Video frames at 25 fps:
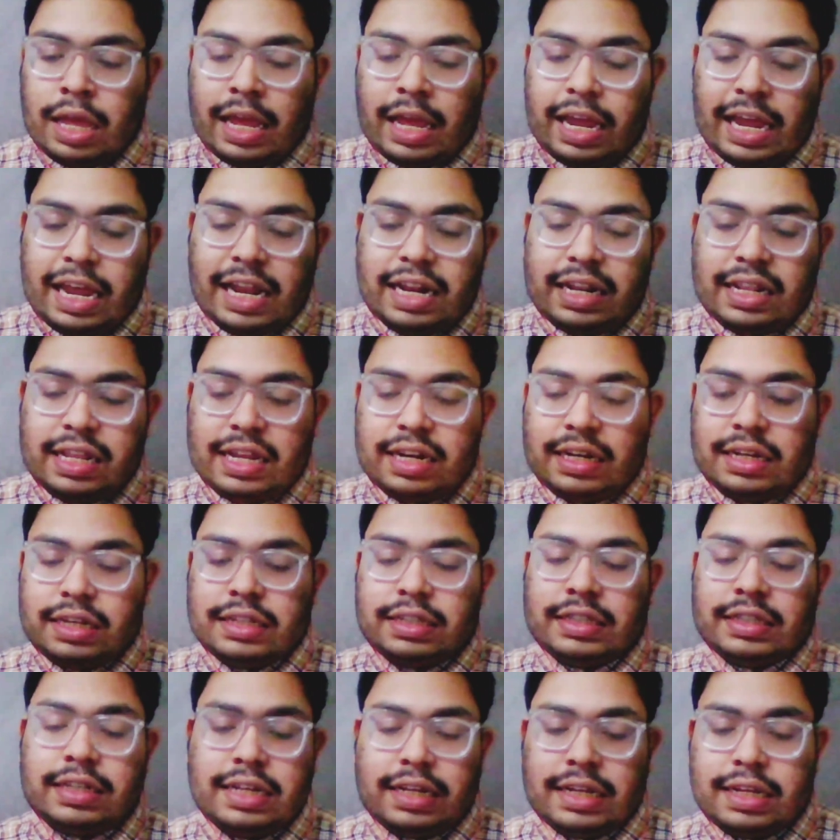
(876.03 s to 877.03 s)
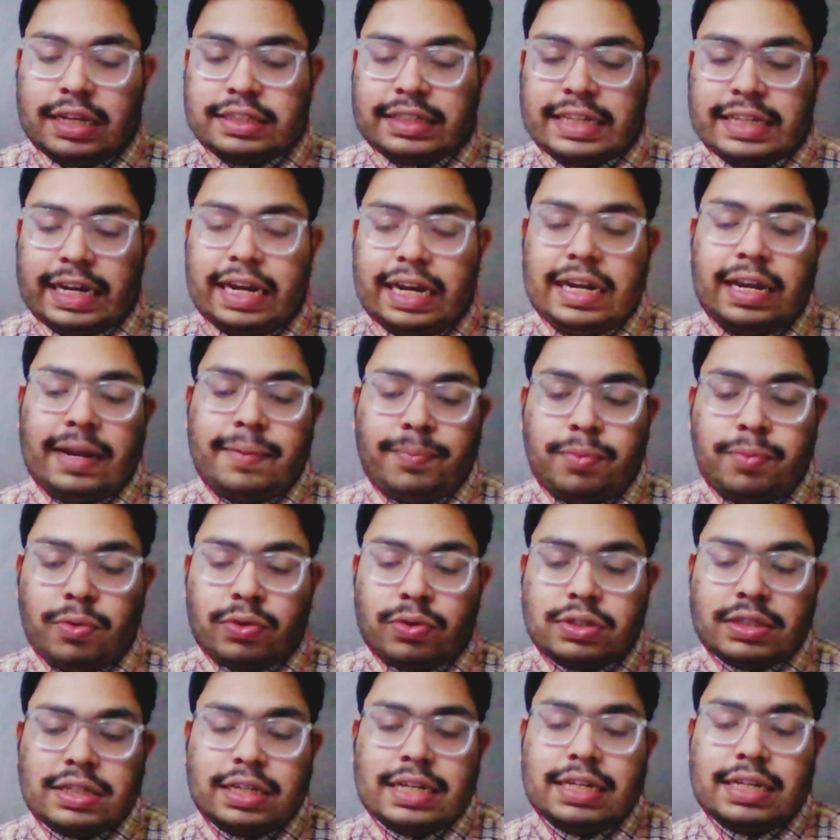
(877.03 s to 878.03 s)
And then the second
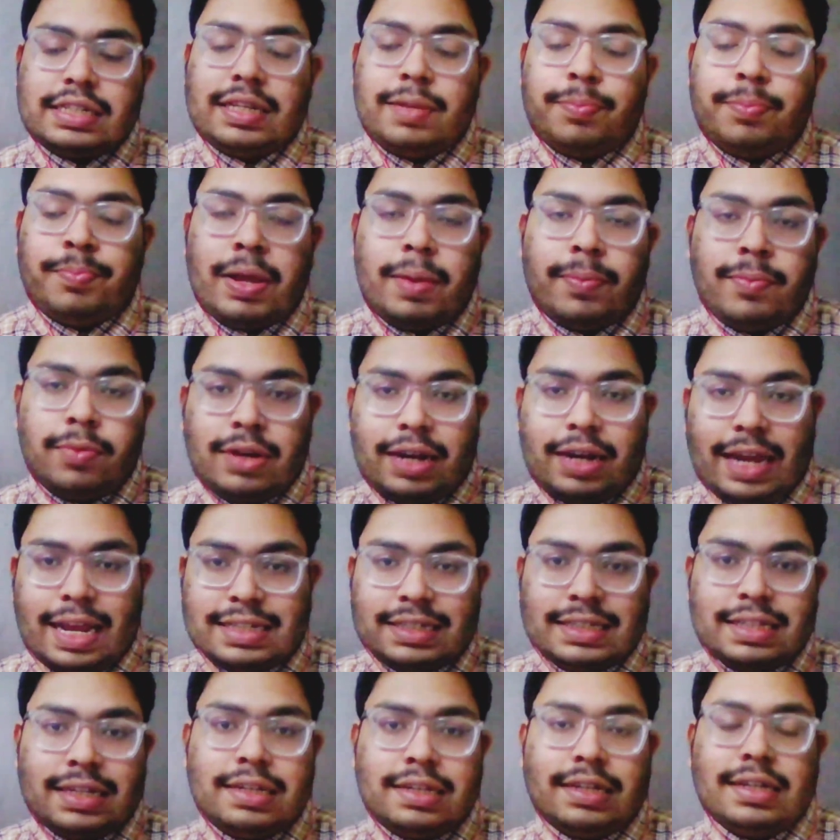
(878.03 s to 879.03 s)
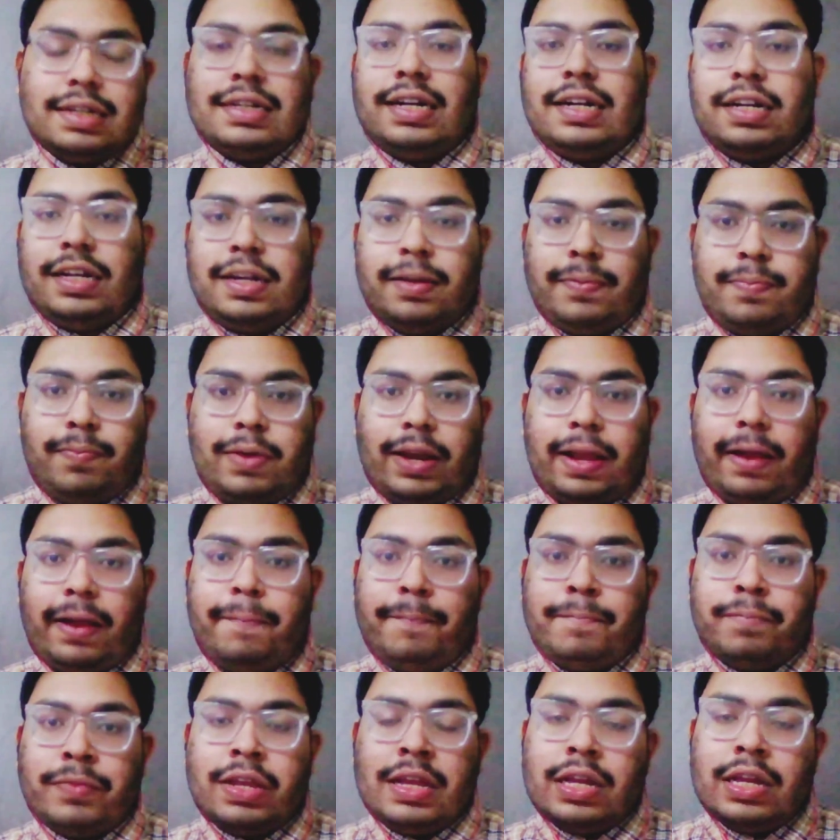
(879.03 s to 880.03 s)
approach is the memorize, learn, and apply.
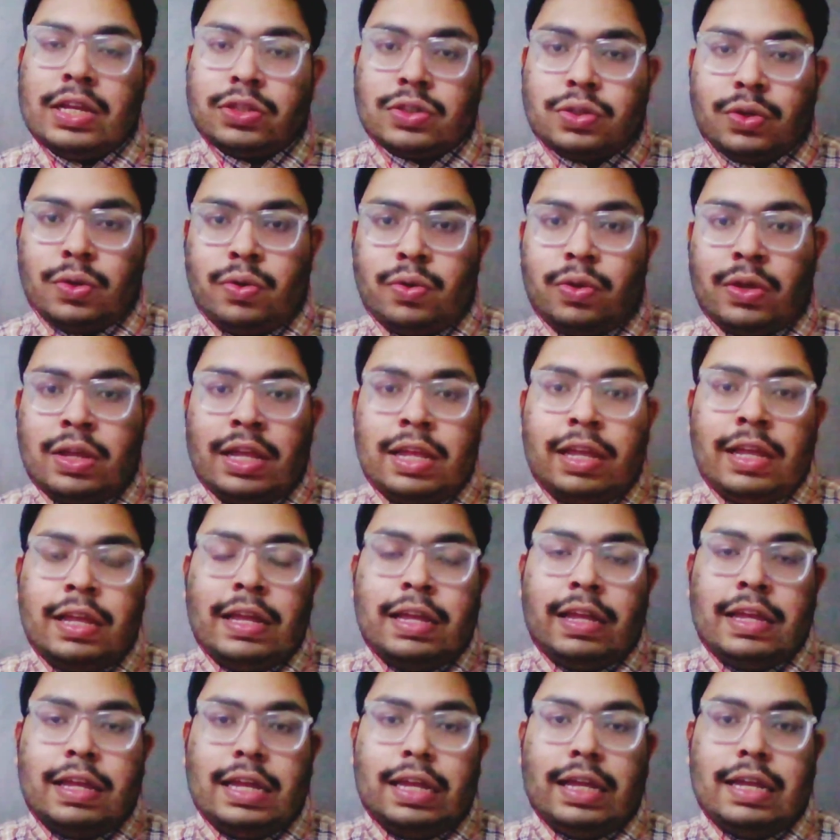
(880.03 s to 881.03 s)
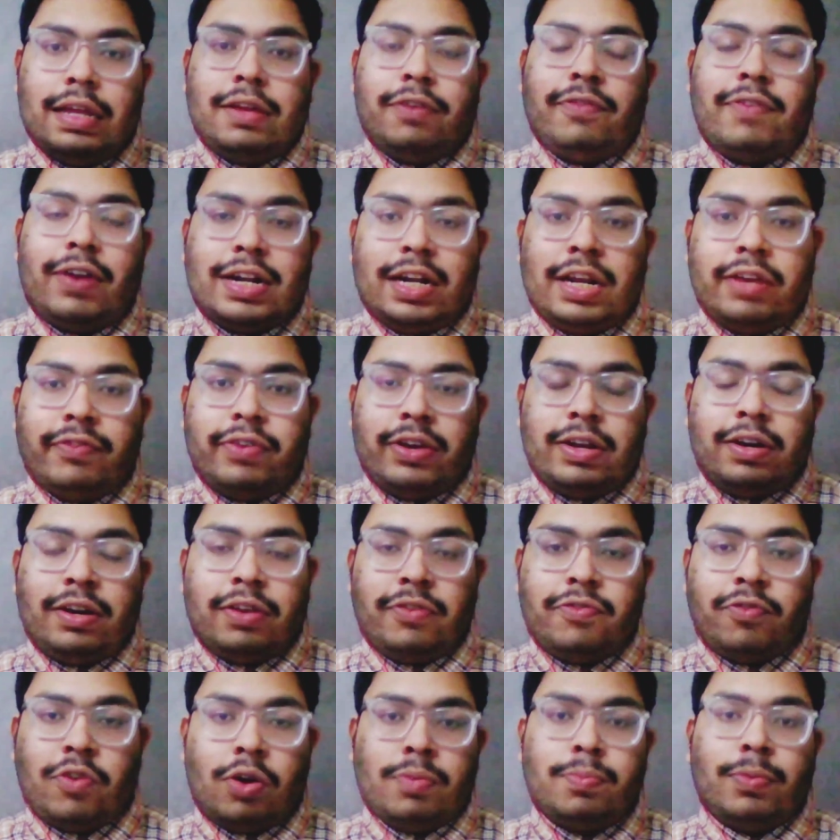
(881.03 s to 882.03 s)
So whatever
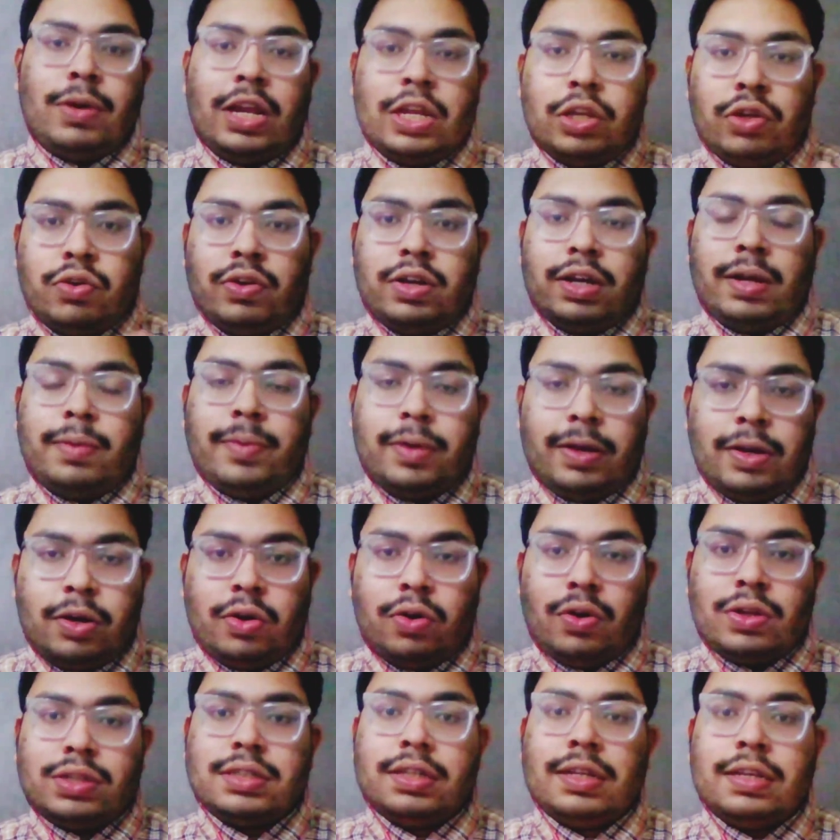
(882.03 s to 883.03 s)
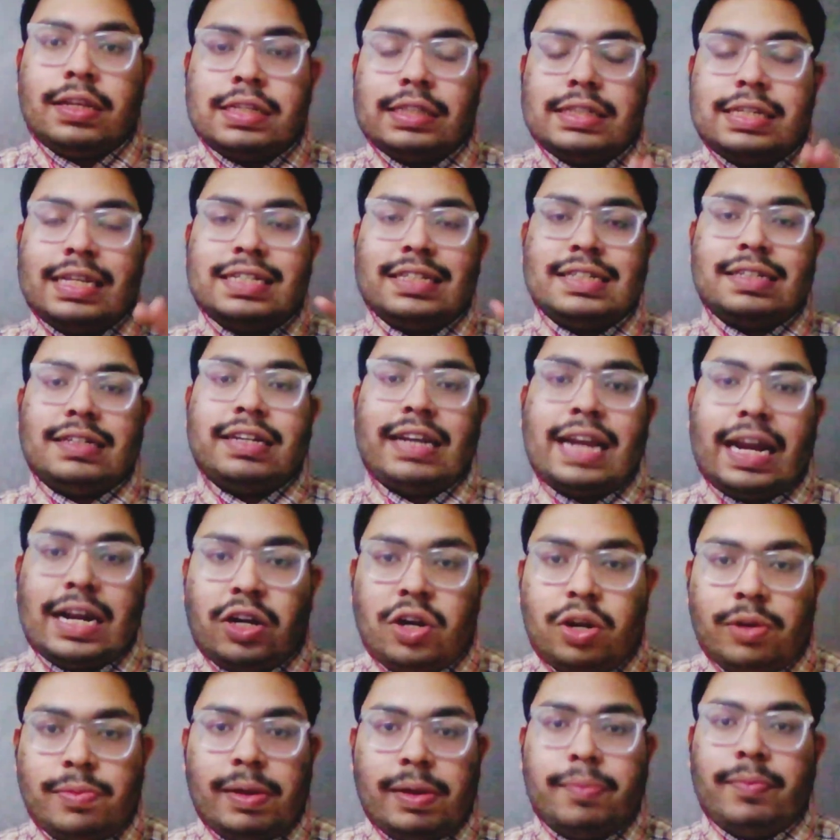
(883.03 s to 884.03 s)
formula you come across, just try
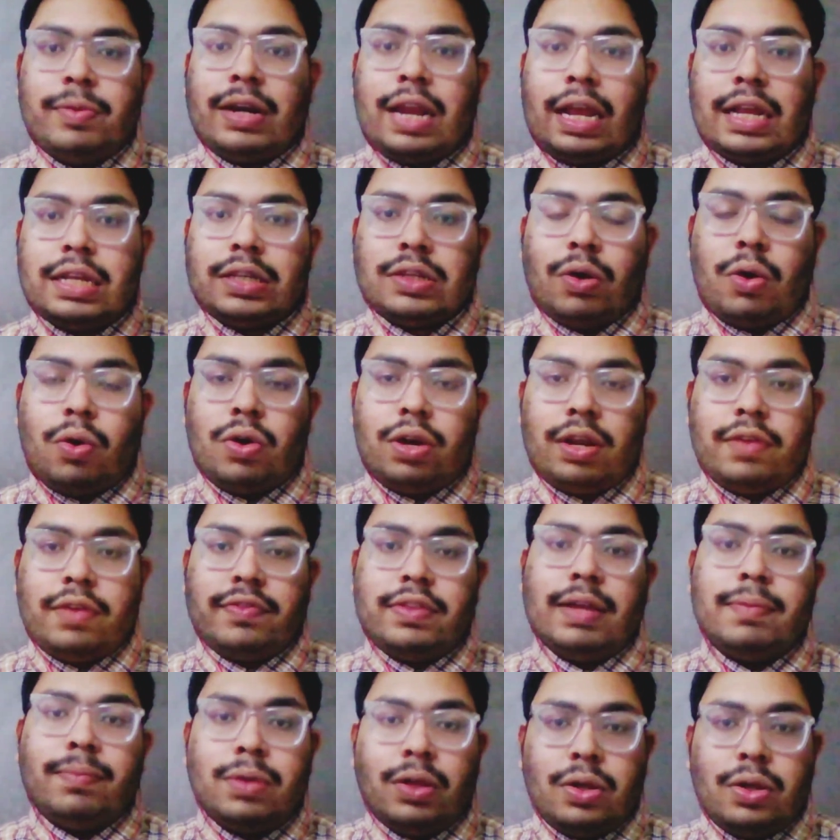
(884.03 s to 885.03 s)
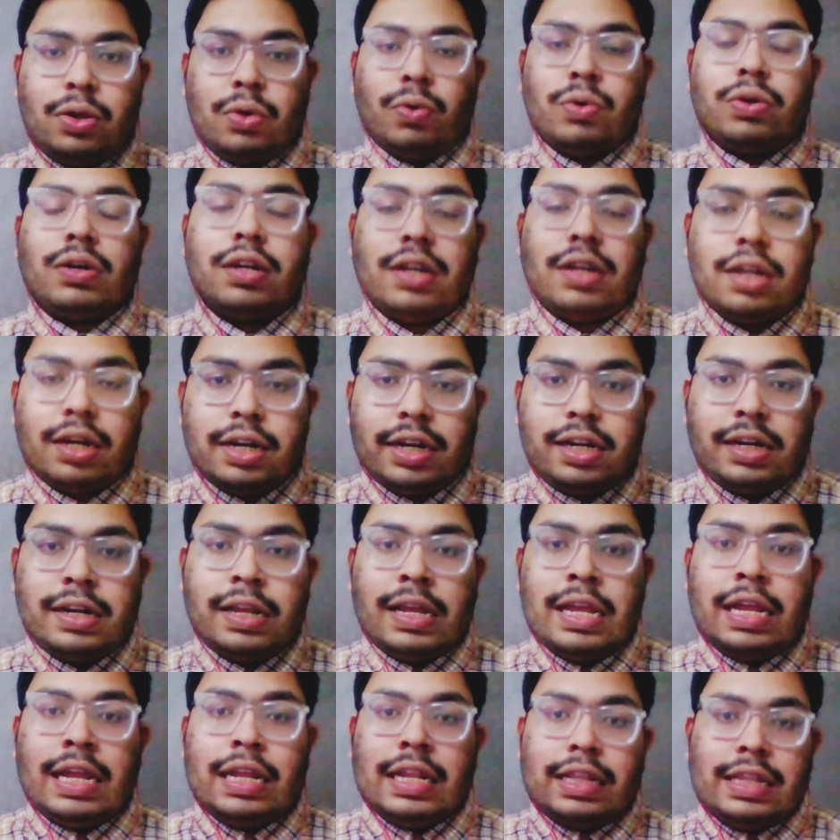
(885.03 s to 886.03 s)
to memorize all of them, rote learn it,
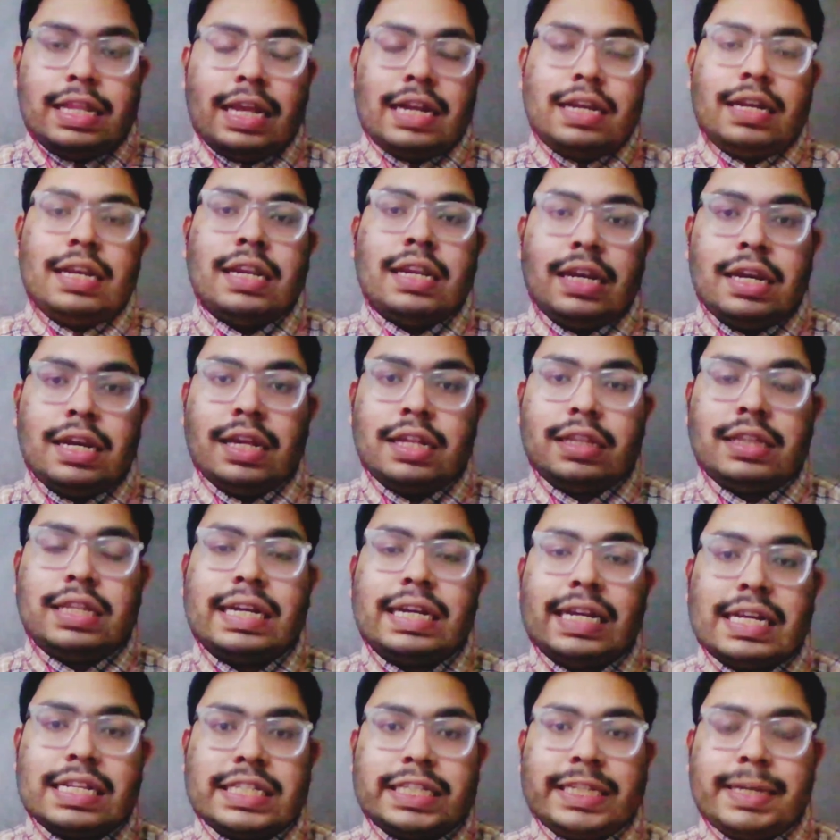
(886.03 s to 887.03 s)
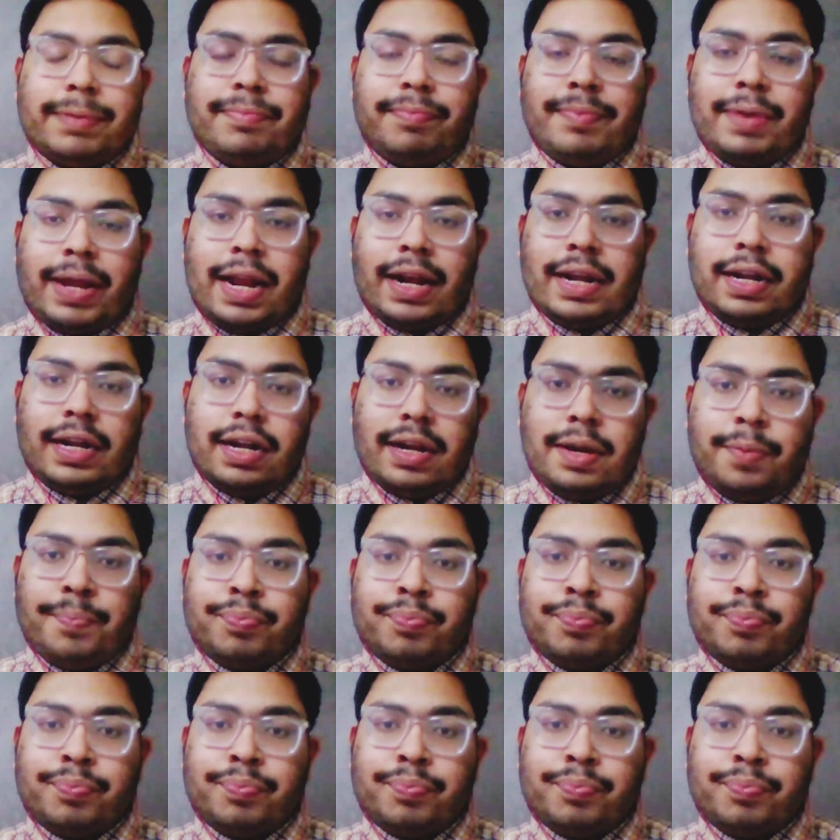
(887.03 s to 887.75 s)
then learn the concept behind it,